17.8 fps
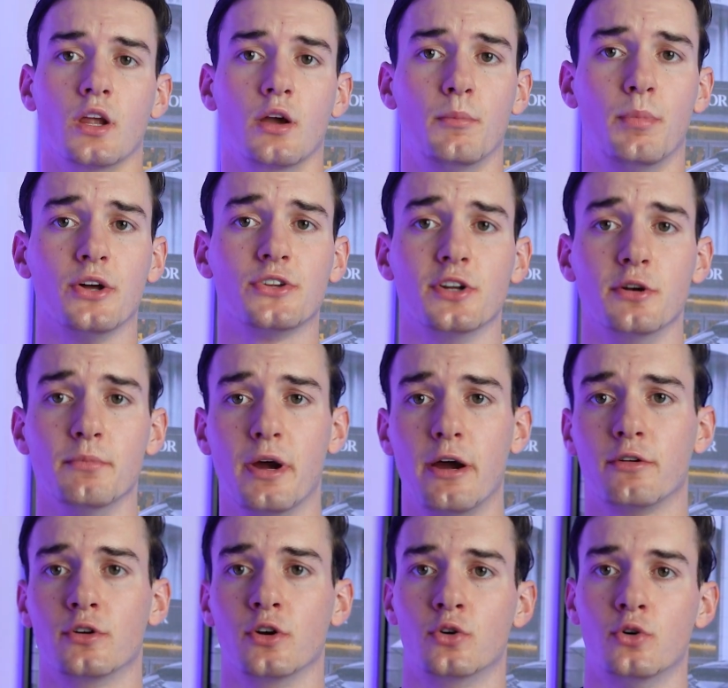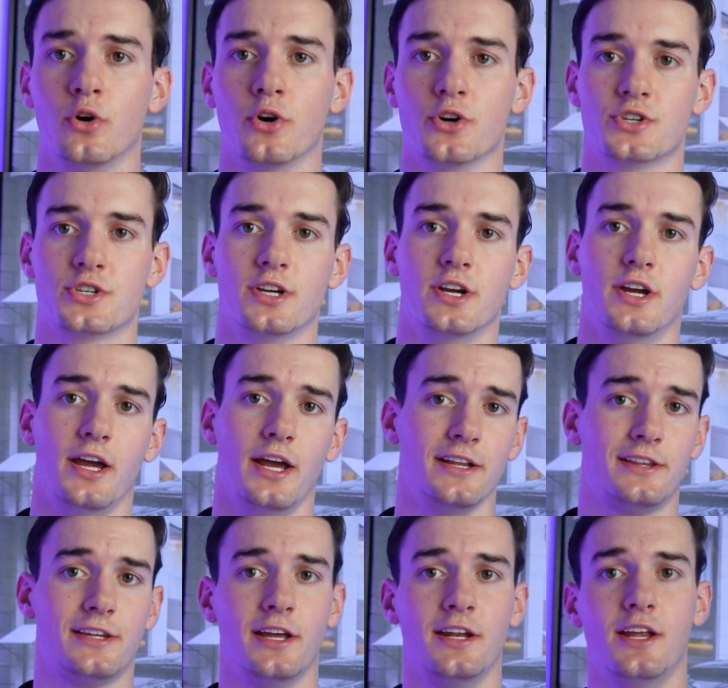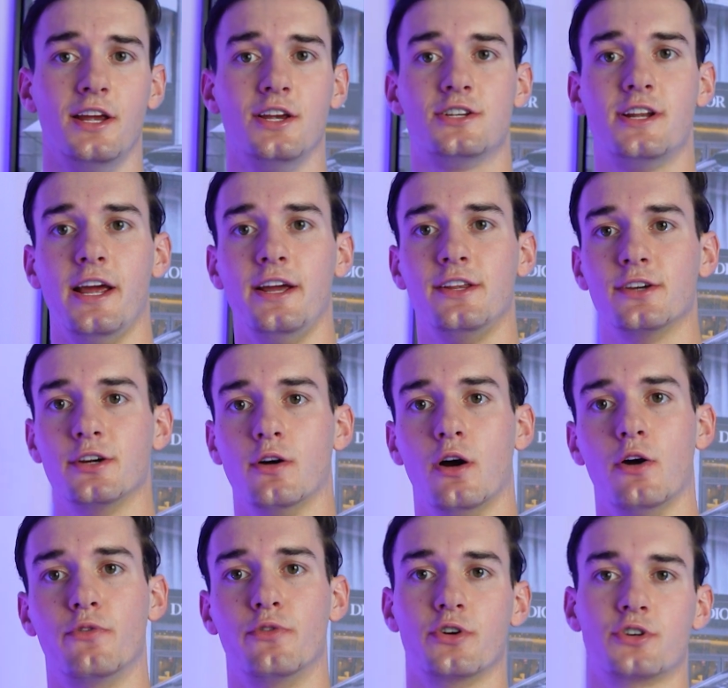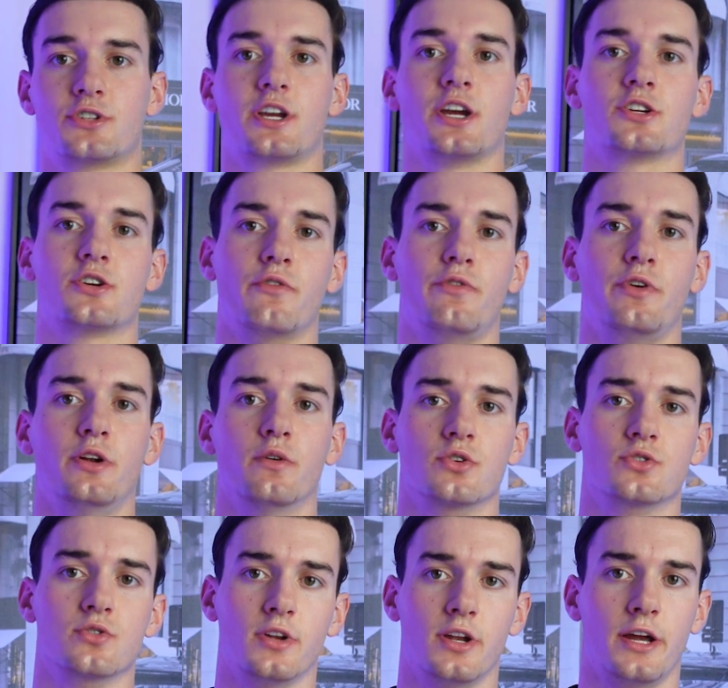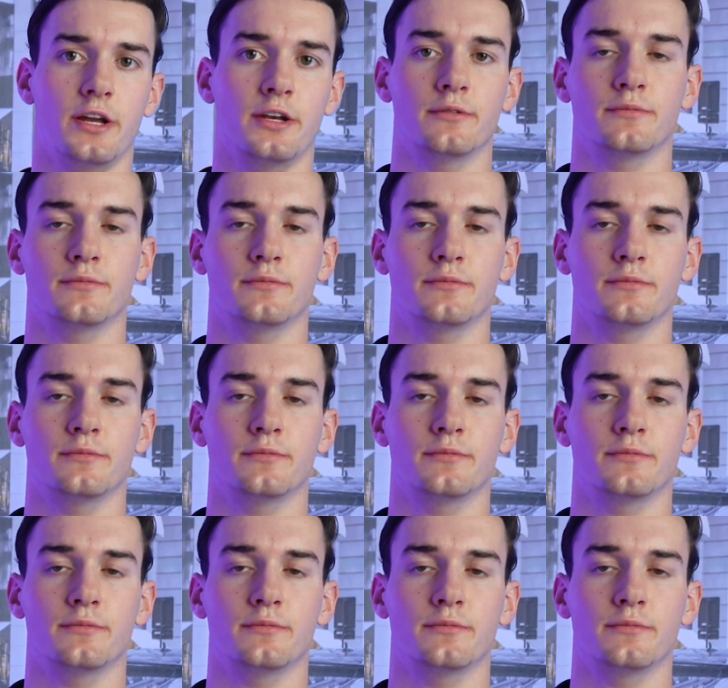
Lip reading: bought an American course, and 10 days later our first cash cow video was online.